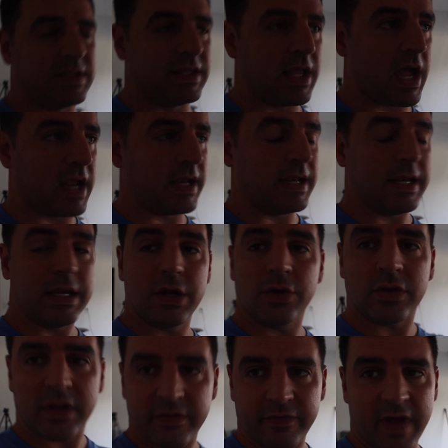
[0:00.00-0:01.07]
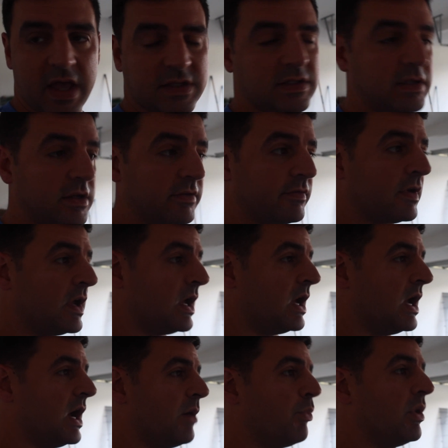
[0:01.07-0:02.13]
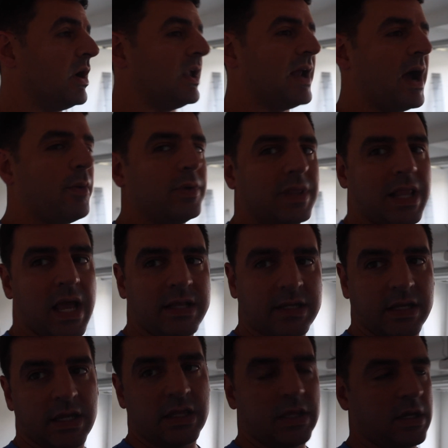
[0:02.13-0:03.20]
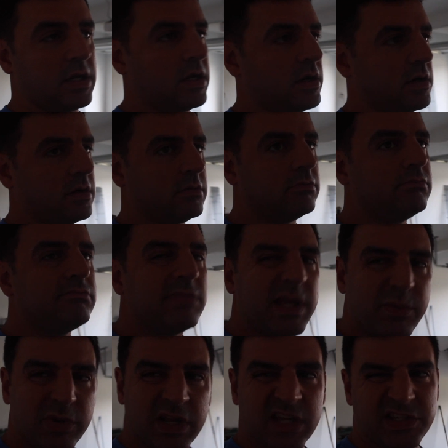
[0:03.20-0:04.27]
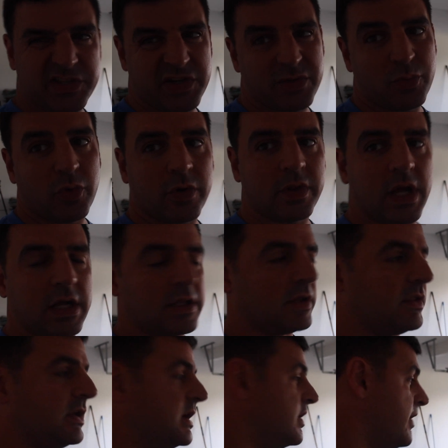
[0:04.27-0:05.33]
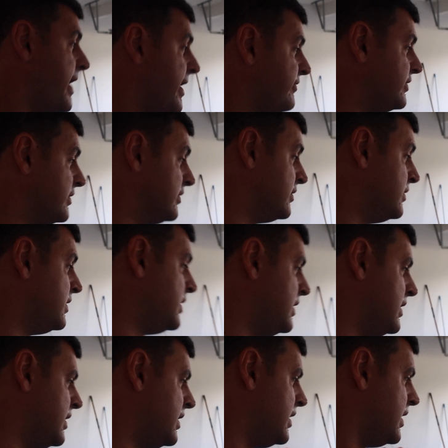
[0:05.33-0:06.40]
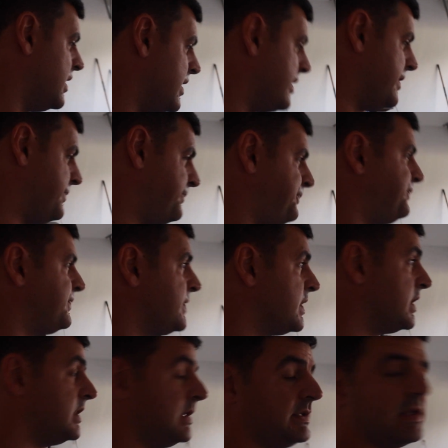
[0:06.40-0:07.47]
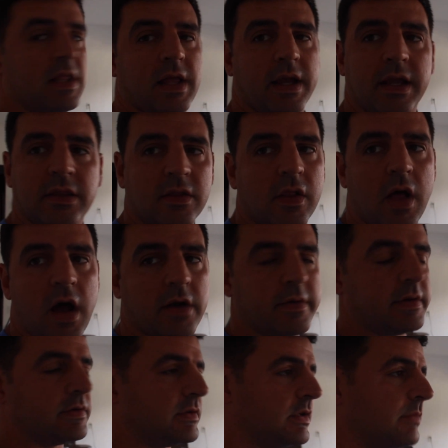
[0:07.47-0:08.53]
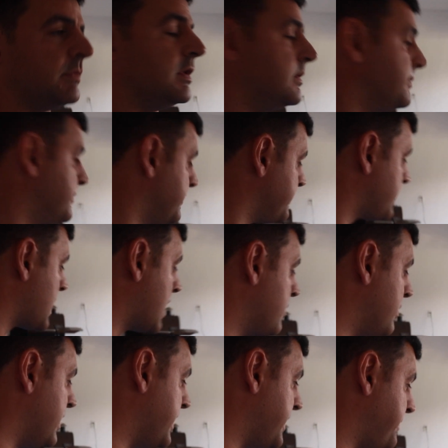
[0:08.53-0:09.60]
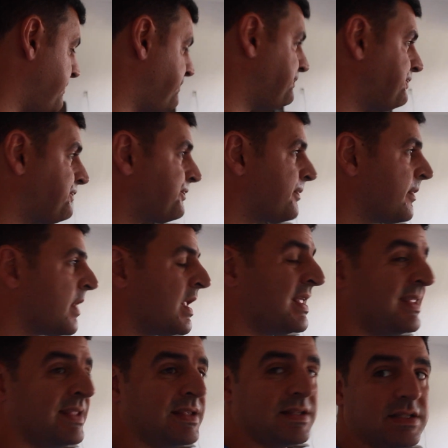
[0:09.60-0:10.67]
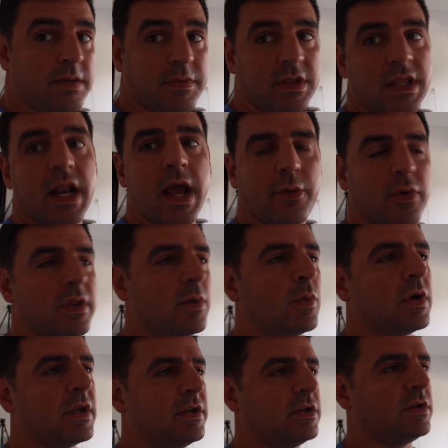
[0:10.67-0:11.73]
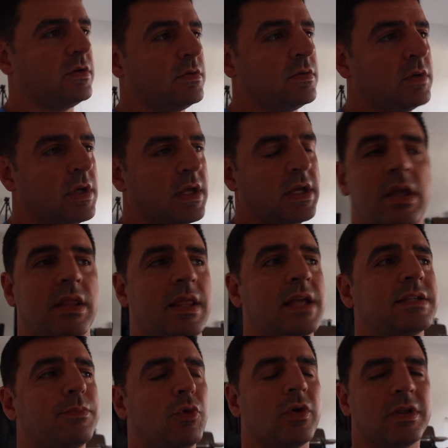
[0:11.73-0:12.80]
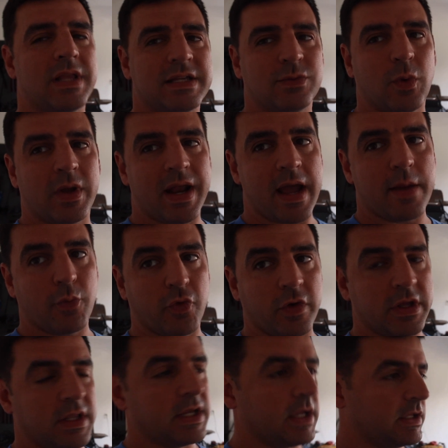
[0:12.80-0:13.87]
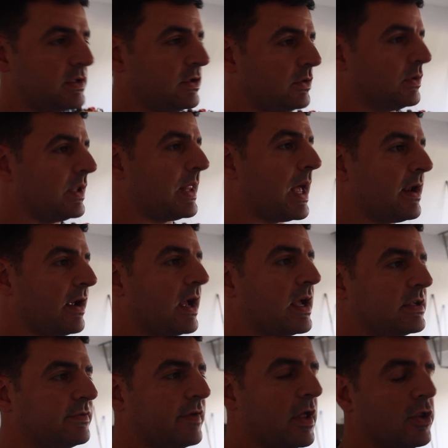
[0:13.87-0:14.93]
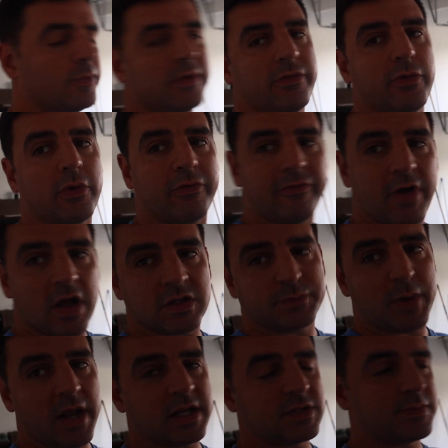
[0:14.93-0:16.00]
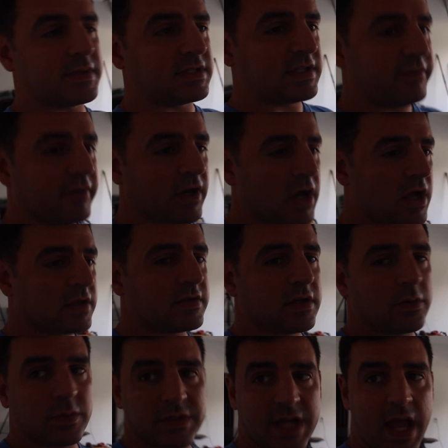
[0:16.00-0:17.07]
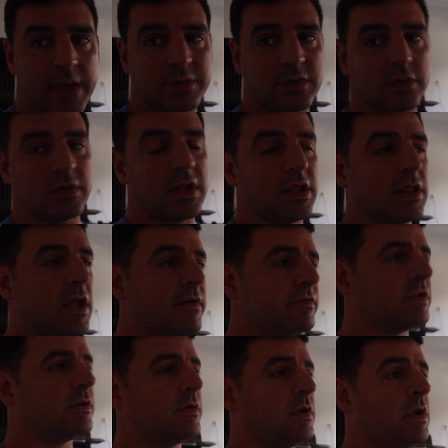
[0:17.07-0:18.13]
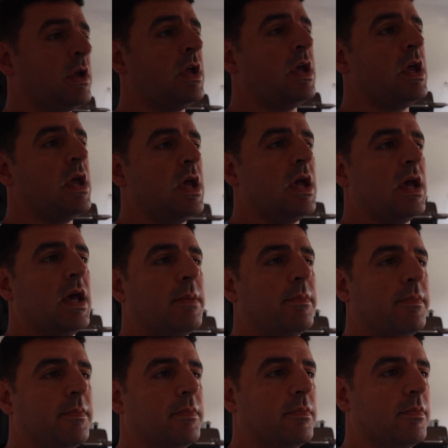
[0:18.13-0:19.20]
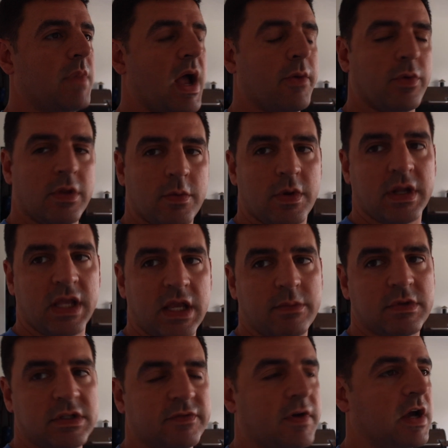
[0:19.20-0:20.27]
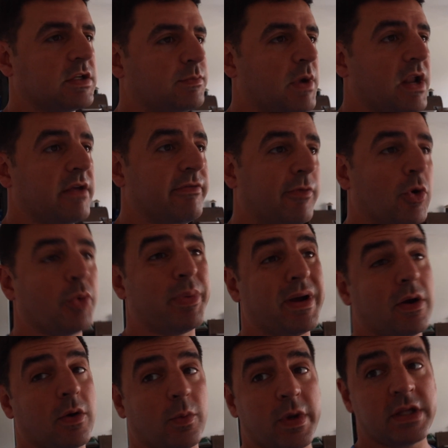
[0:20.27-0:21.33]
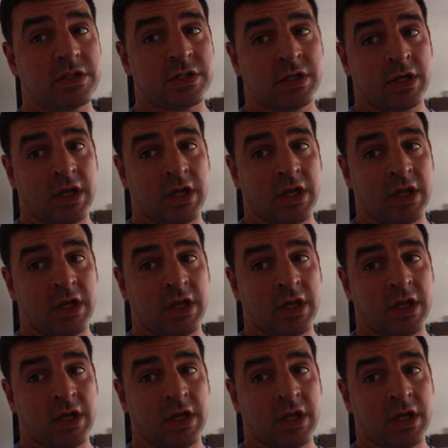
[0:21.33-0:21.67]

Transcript: not nearly fast enough. But I would like to get there maybe next year, more than likely the year after. Unless I like hit the lottery or something. But something that I really want to do, that's more or less what I'm really into. A lot of guys follow me for foxbody specific content, which I absolutely love doing. And I really want to keep this foxbody Ford powered, which